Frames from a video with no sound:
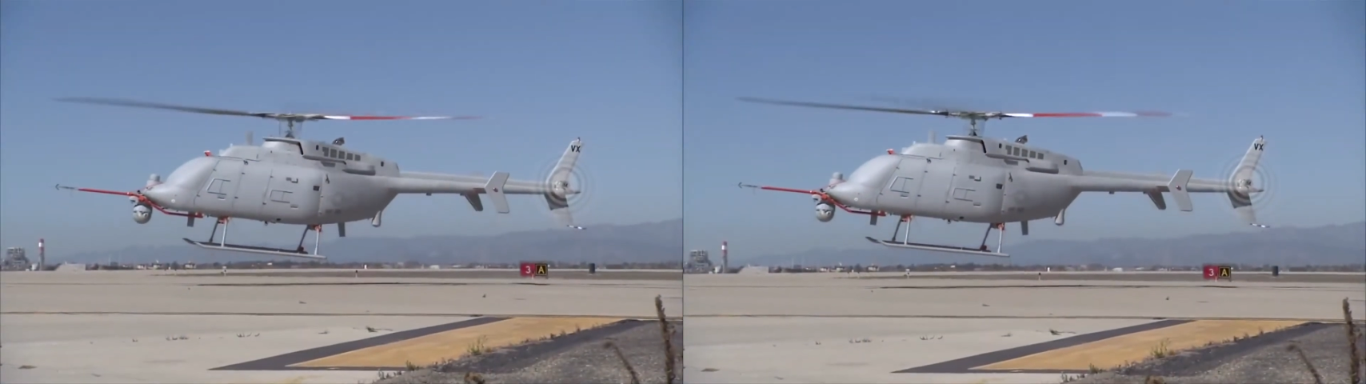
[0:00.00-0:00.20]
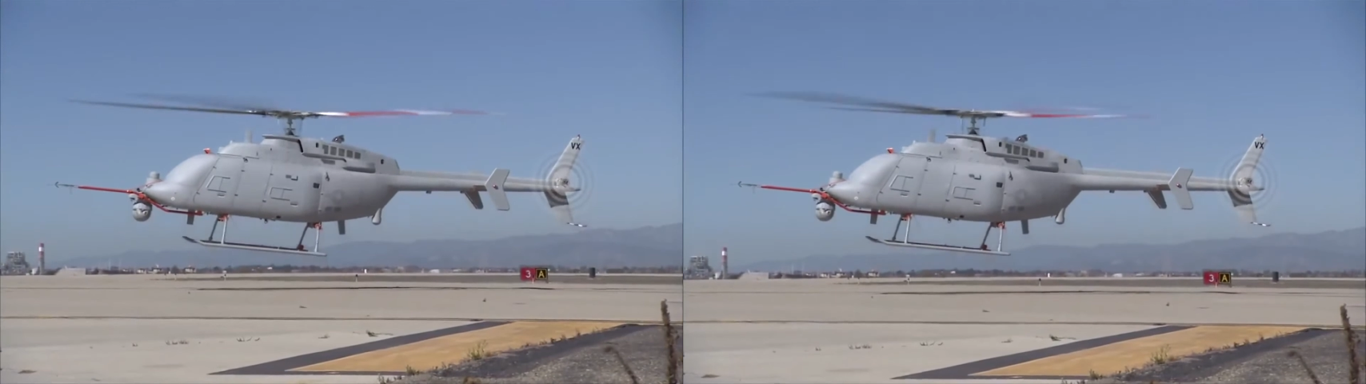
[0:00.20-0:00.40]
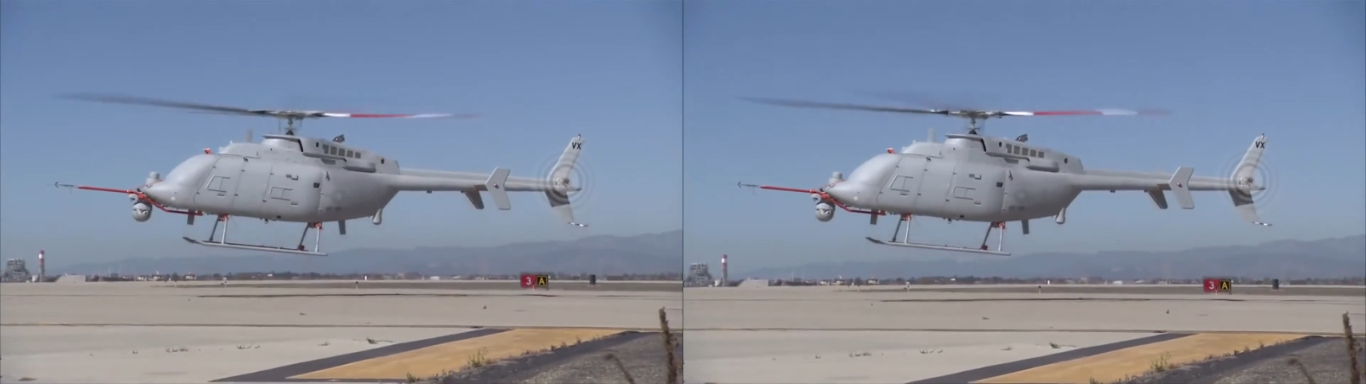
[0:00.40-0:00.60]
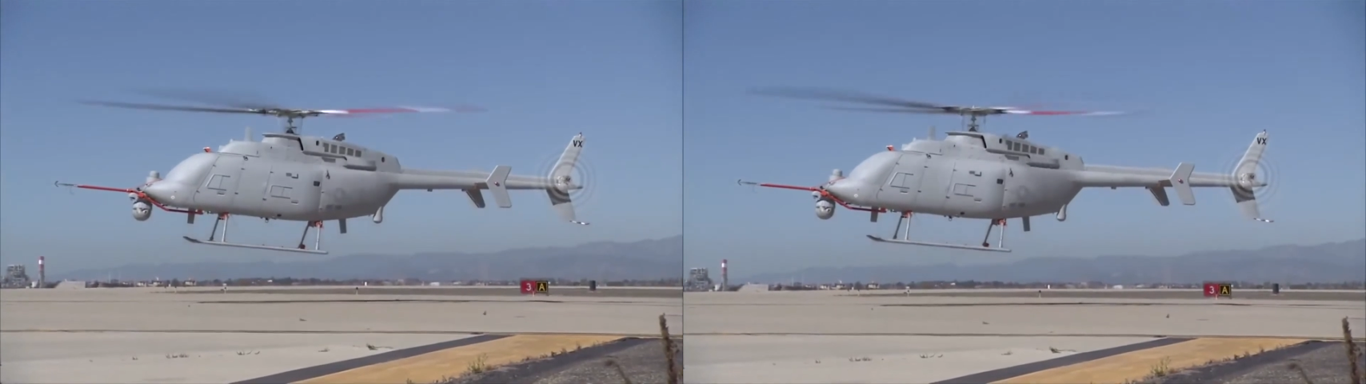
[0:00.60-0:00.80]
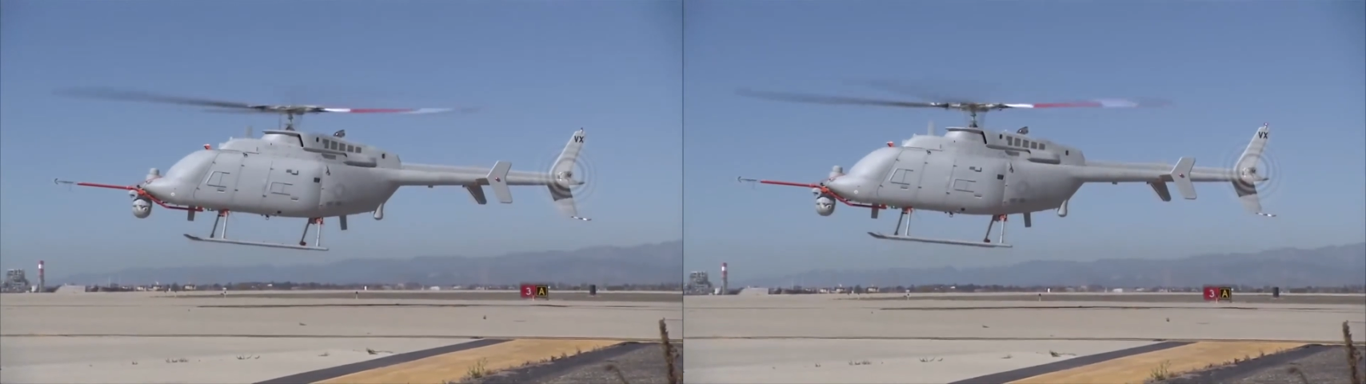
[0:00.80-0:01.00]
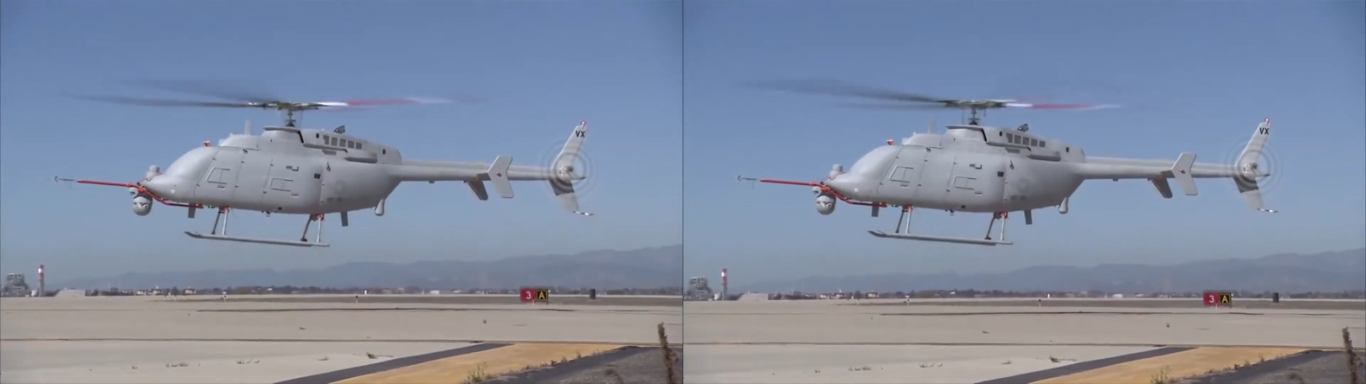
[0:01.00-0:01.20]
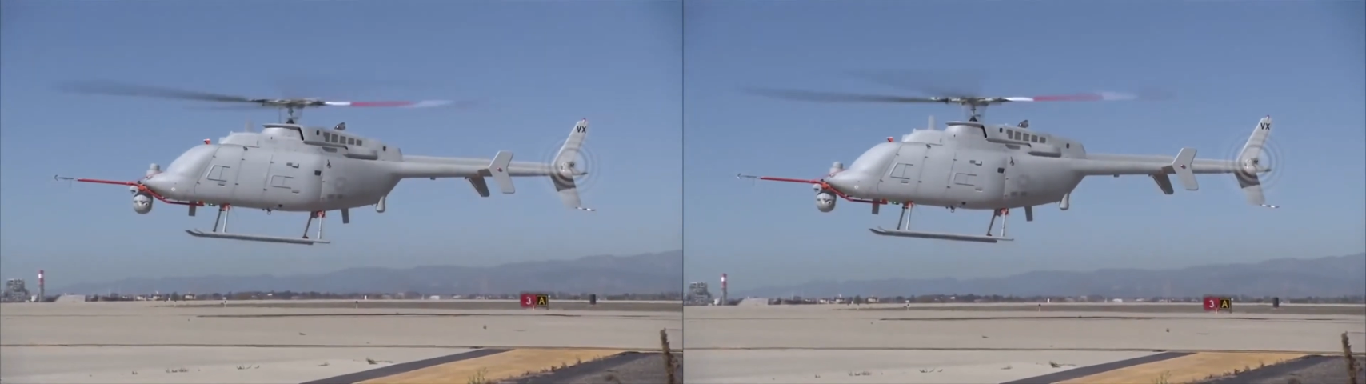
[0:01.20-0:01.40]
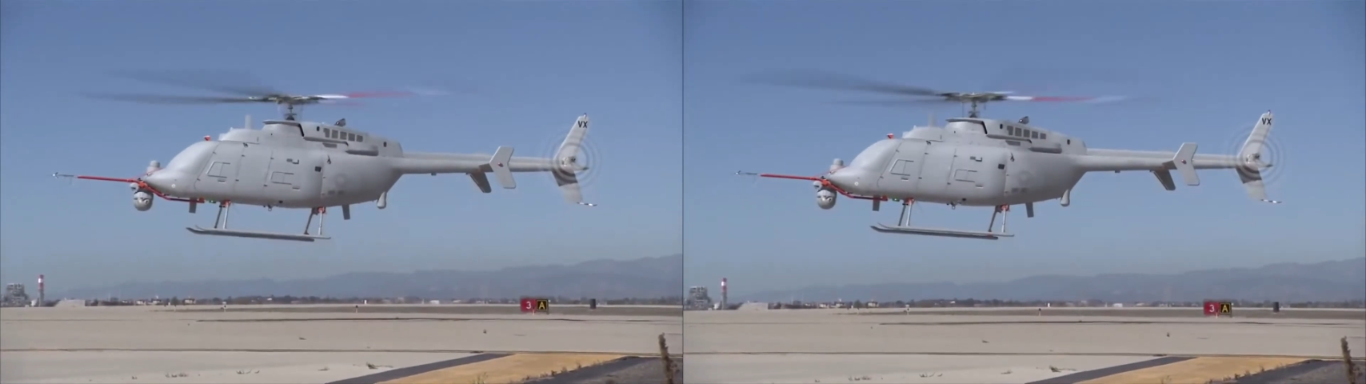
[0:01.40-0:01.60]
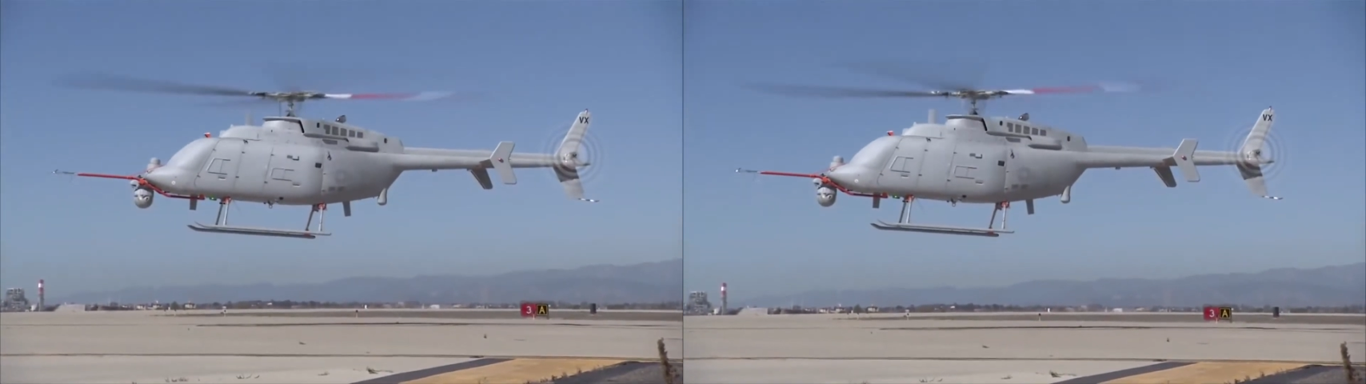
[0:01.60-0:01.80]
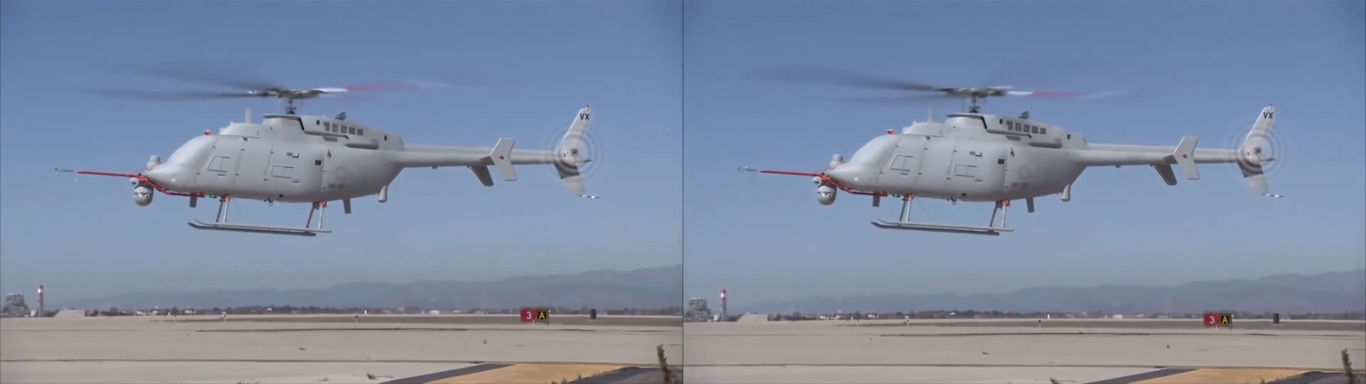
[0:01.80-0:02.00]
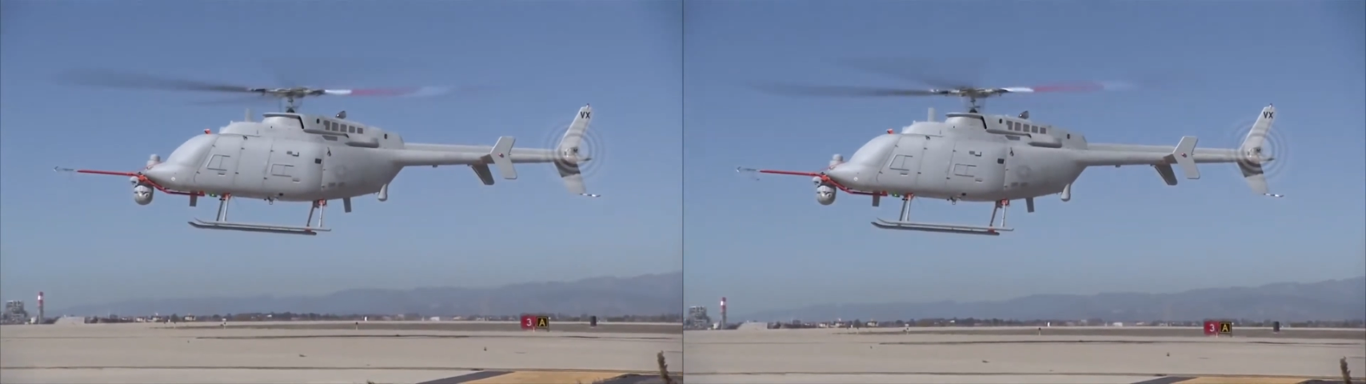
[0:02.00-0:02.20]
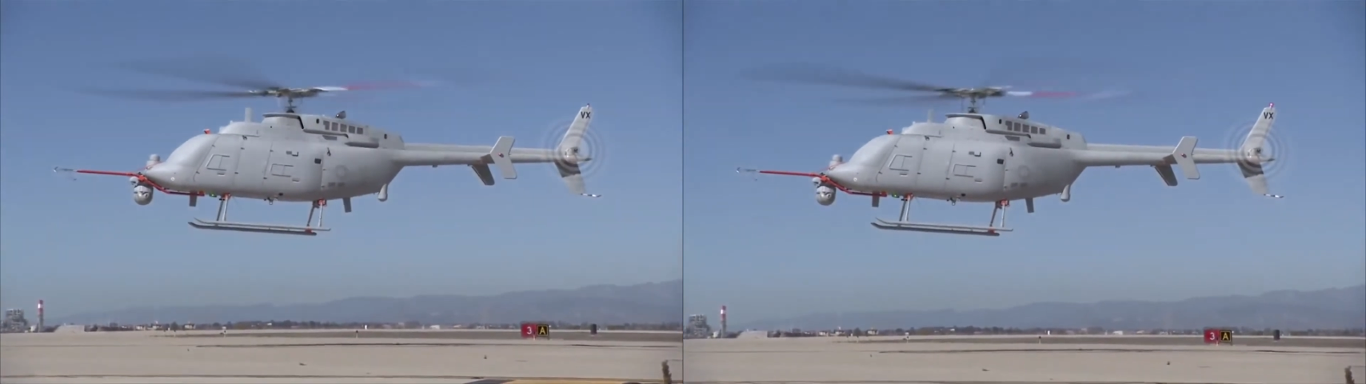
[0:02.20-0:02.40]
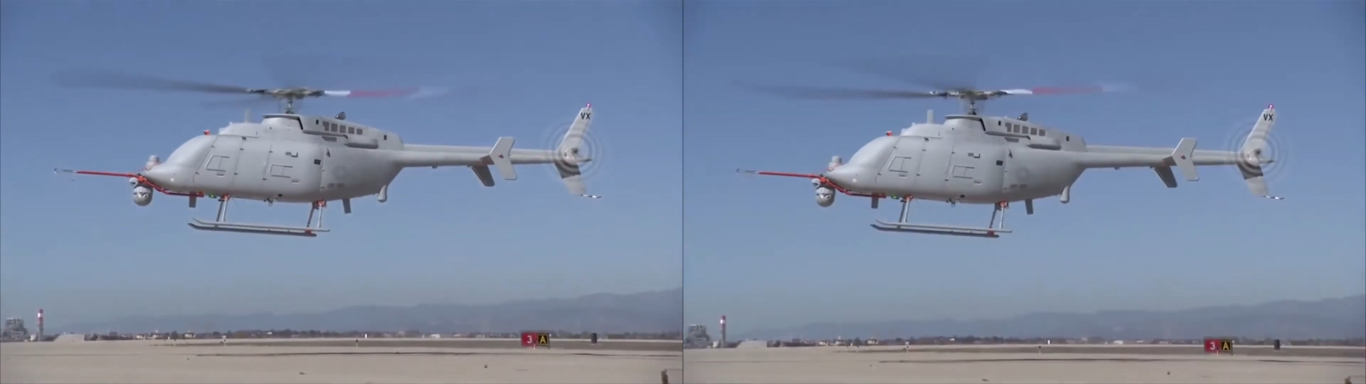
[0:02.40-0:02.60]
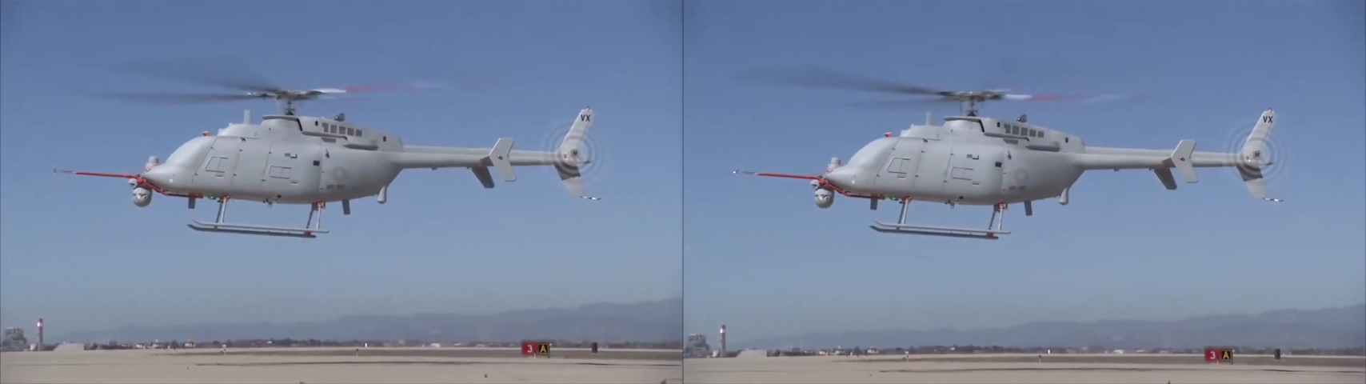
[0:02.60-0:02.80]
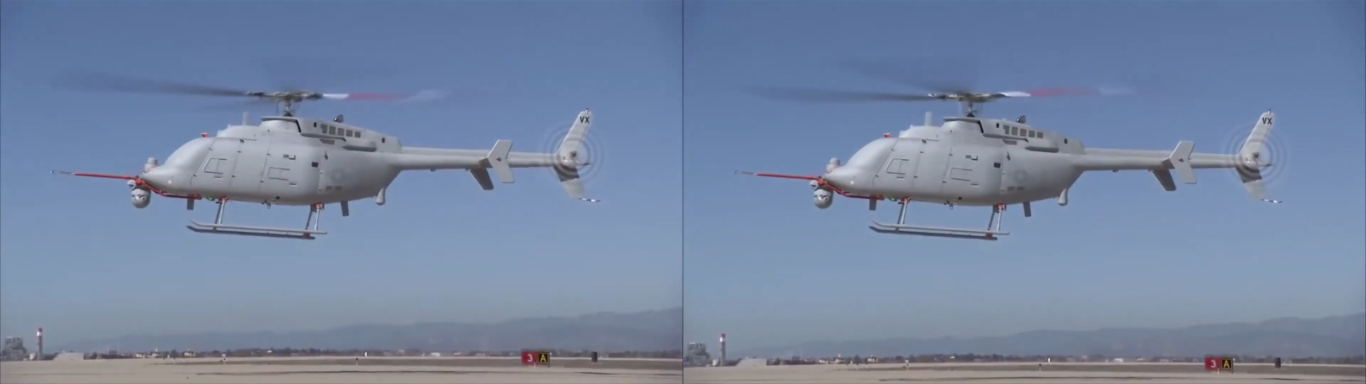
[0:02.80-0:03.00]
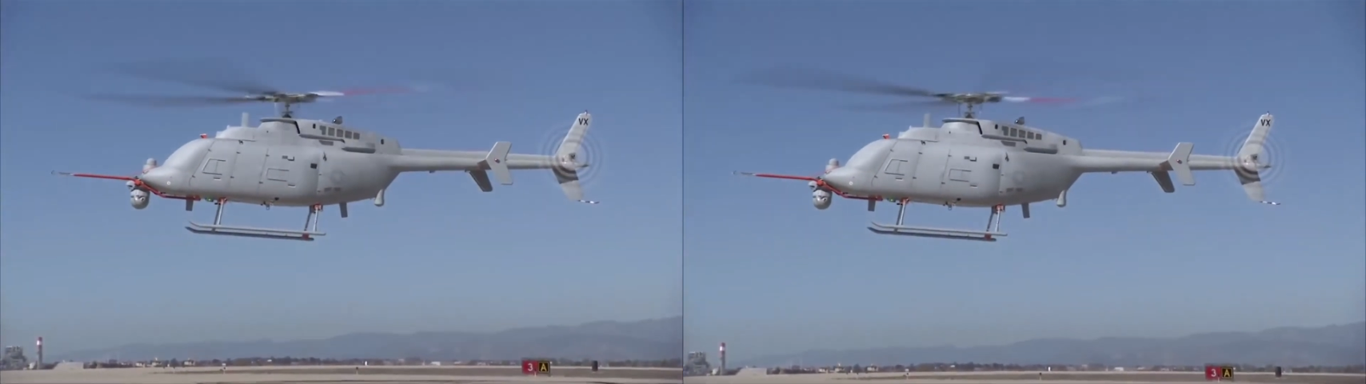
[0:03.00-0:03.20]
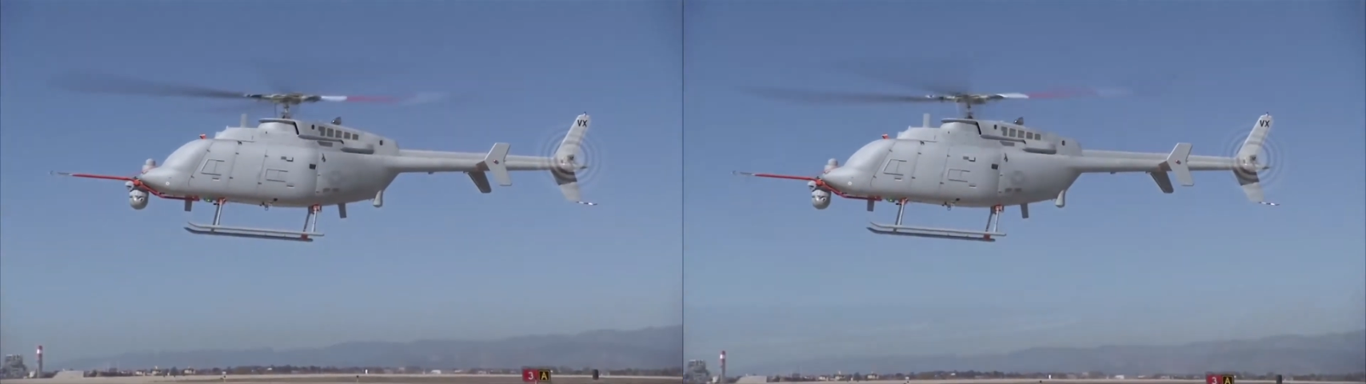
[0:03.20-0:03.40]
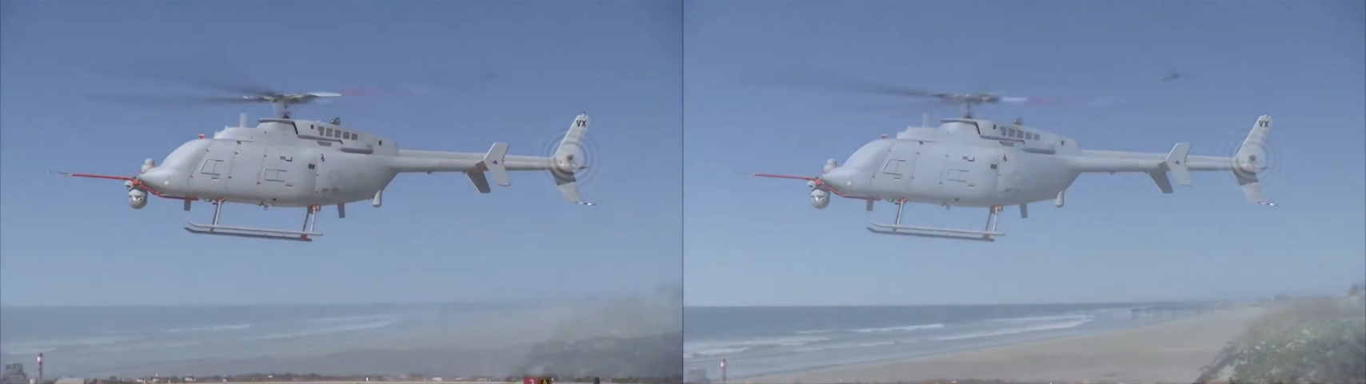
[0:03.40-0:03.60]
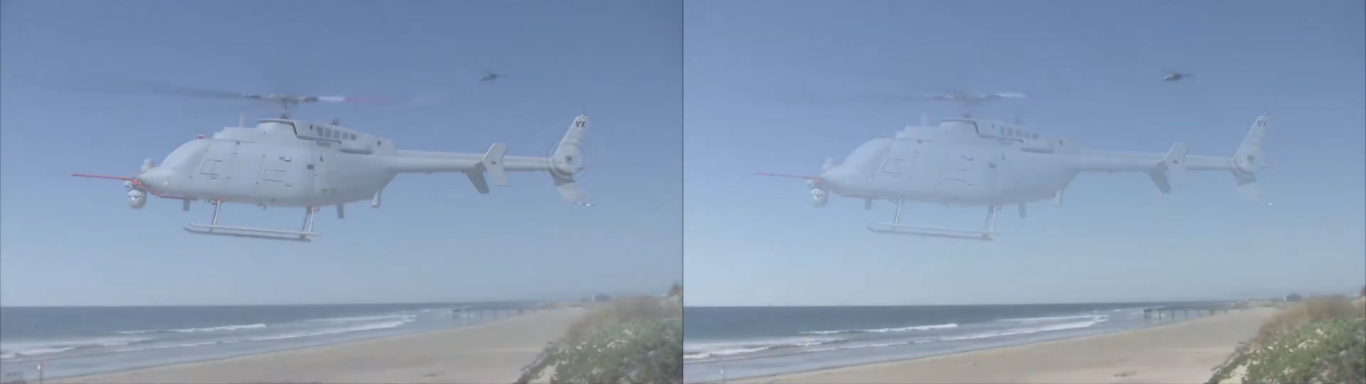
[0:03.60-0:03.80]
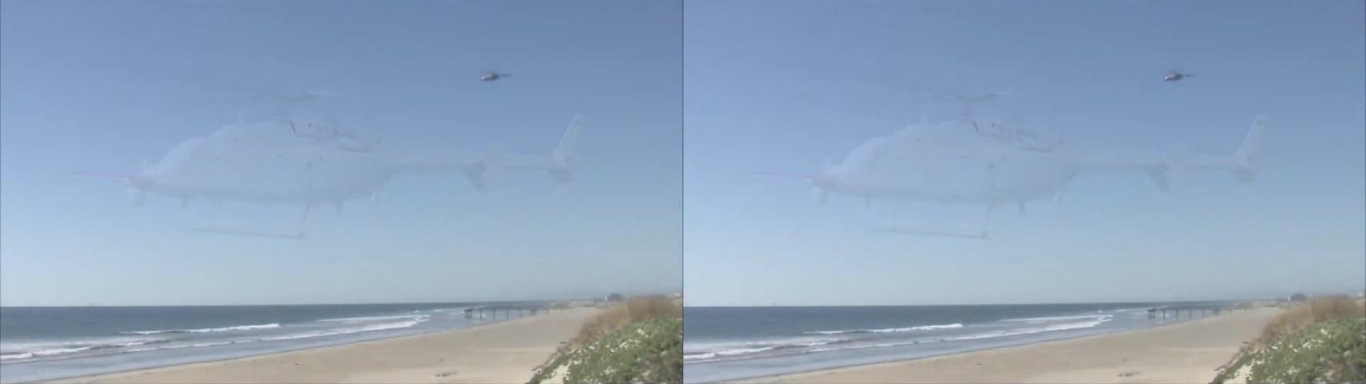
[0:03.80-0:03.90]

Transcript: Nobody's mouth can be seen.